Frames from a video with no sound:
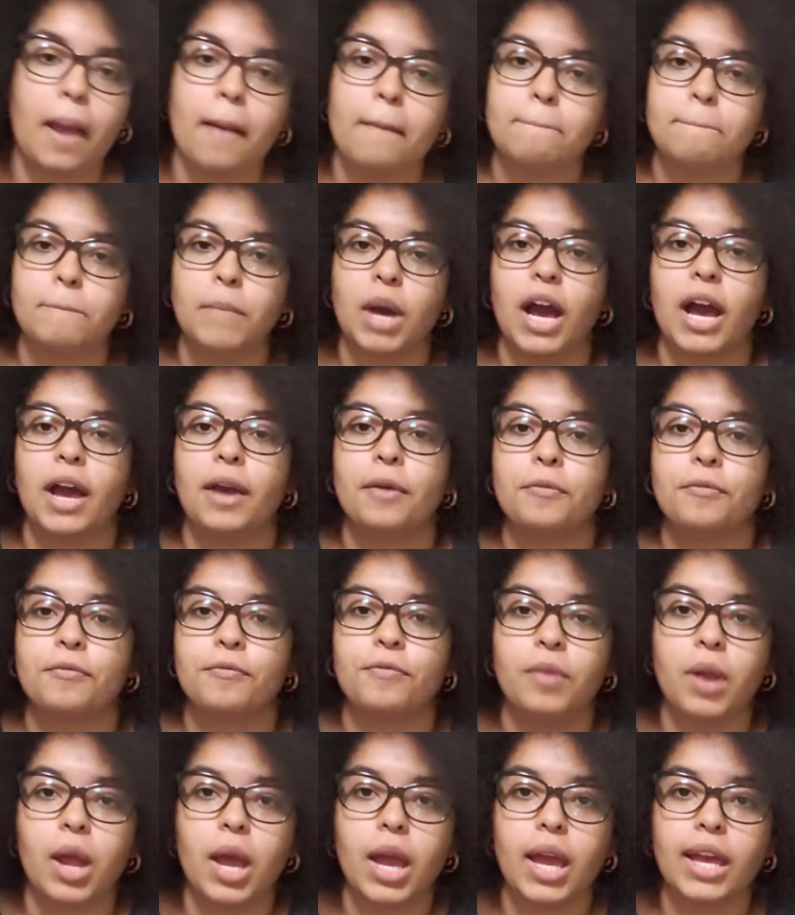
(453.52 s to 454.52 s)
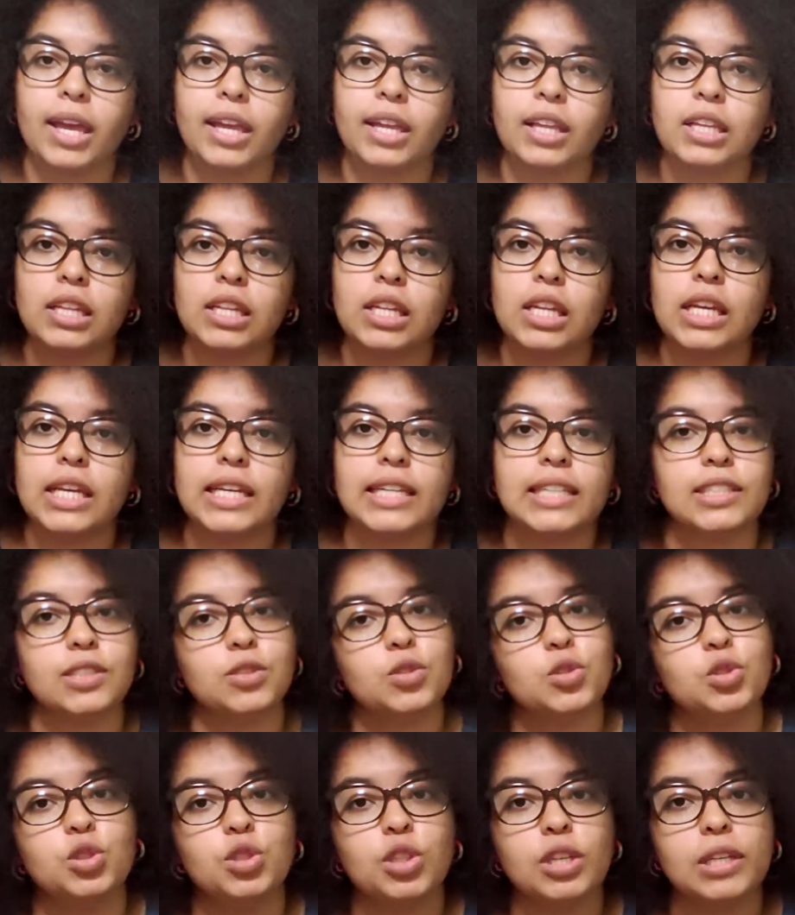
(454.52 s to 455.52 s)
My friend,
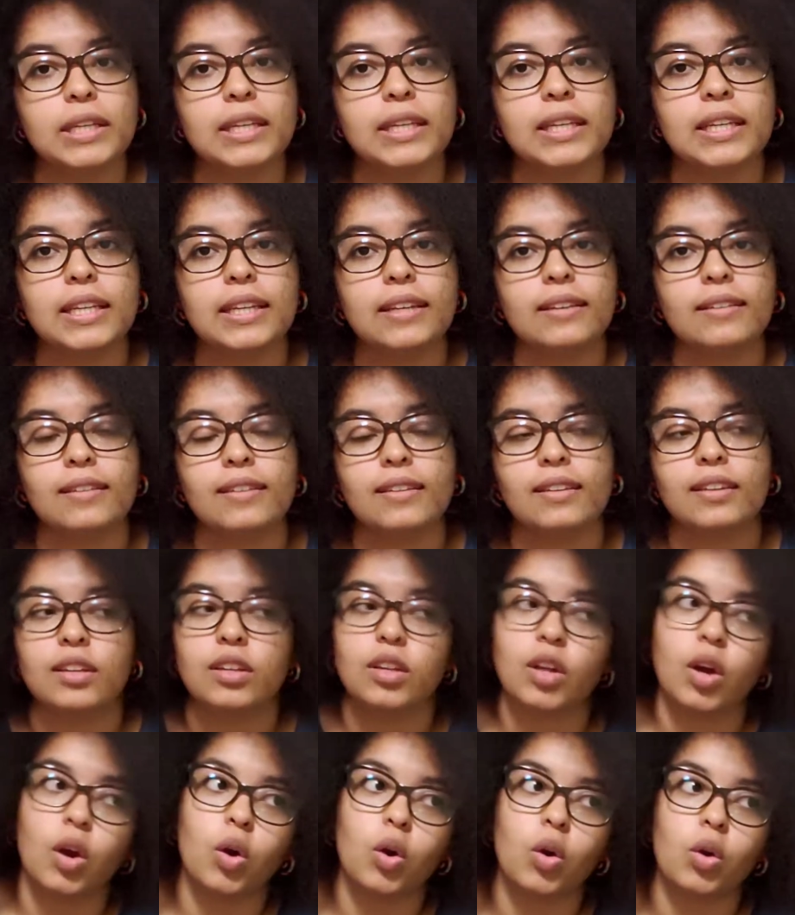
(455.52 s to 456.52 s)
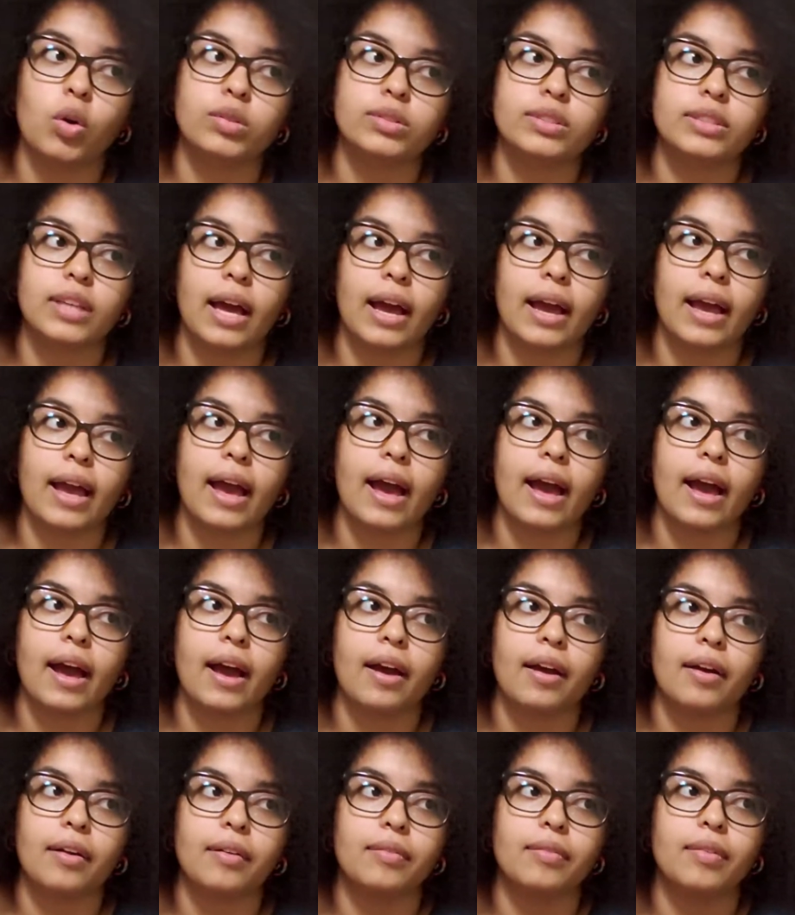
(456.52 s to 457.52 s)
she knows I
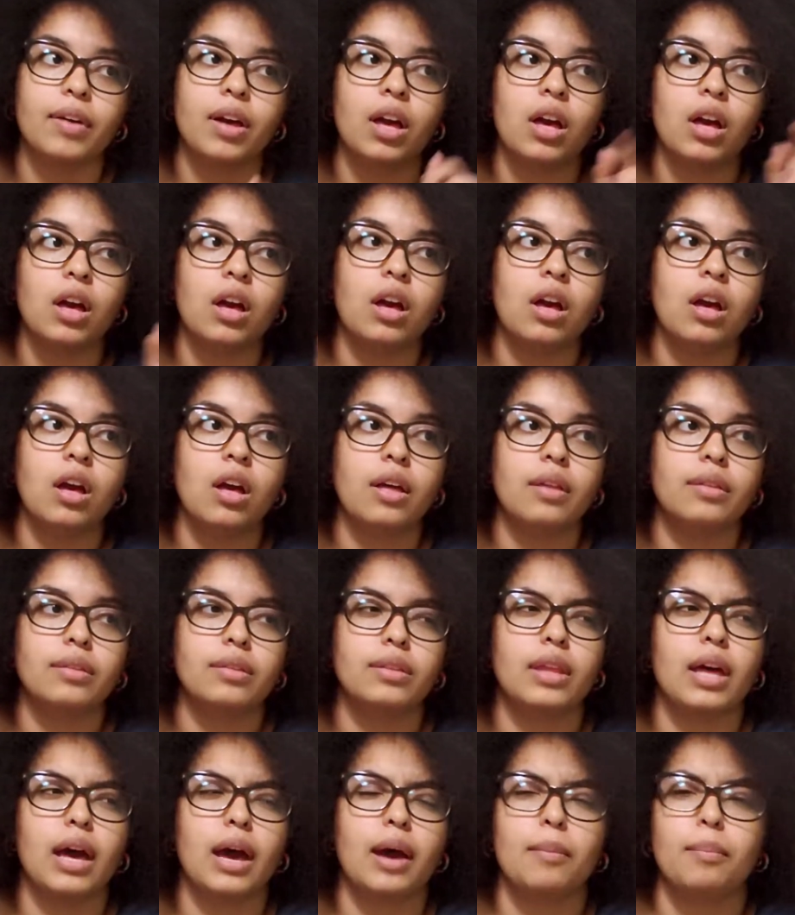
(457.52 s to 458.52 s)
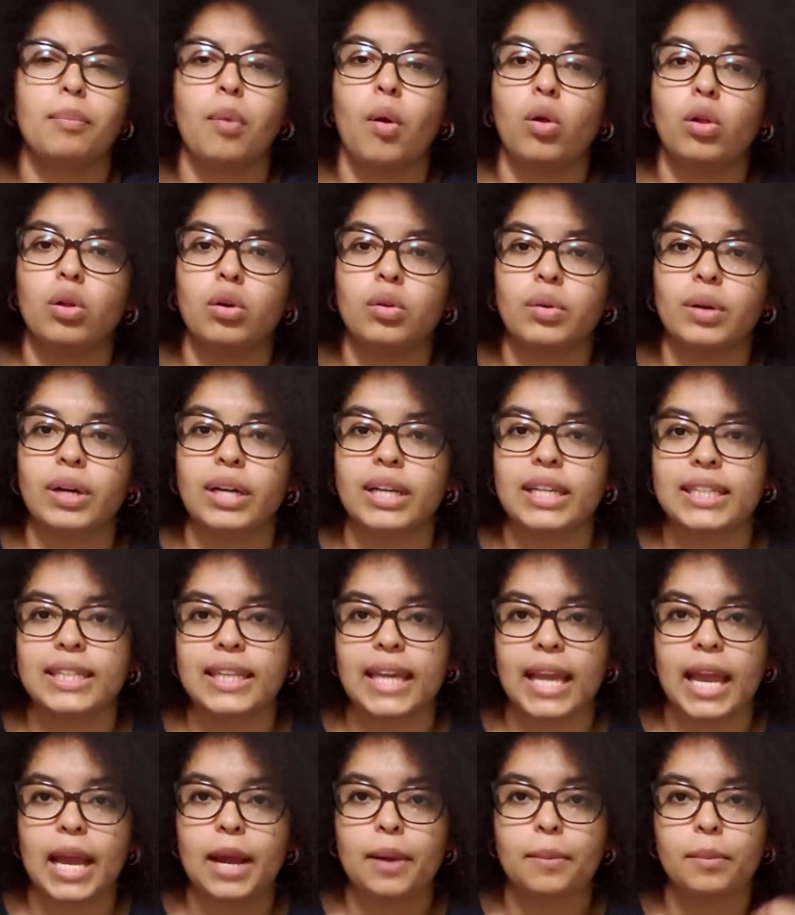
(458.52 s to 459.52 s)
have that Polaroid
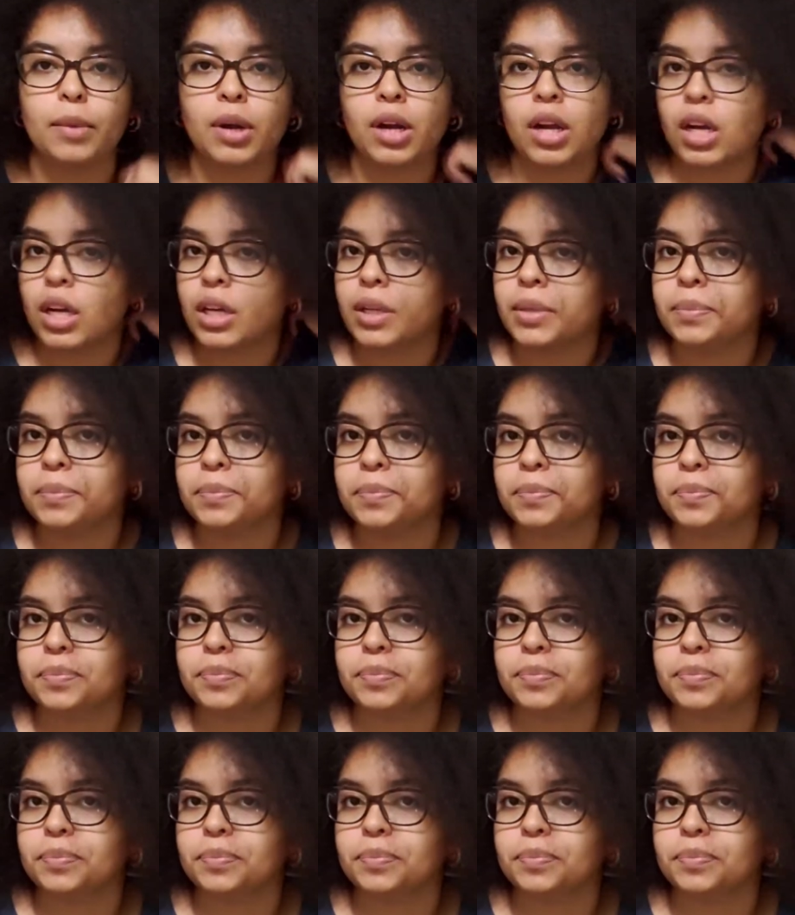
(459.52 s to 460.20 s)
camera.